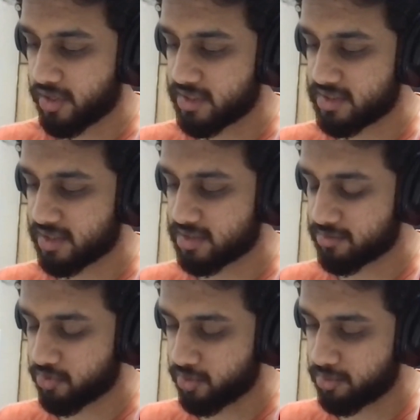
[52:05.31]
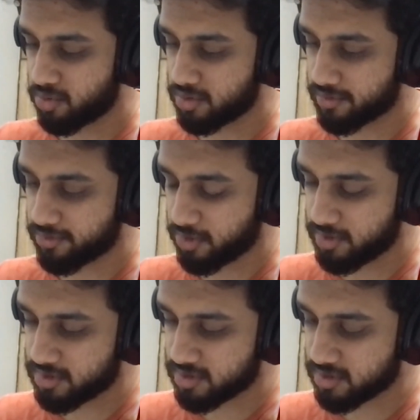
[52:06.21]
cases except for when both are
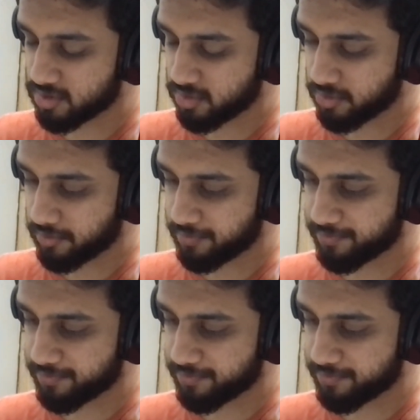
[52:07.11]
false, so